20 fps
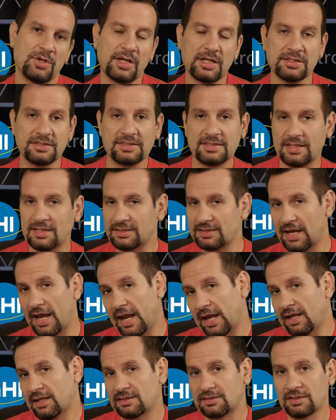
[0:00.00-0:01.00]
can send
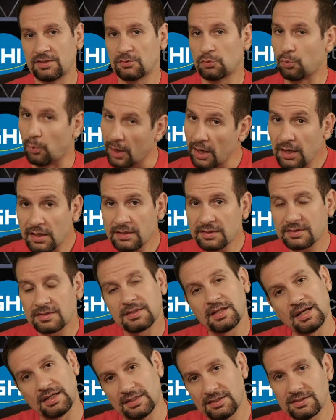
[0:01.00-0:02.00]
8 twice,
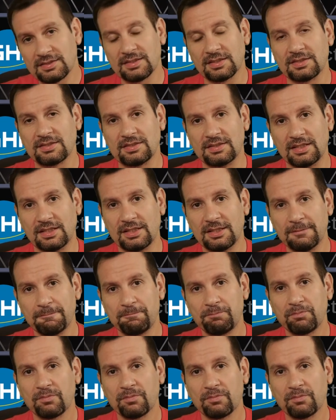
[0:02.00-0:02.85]
that is 16.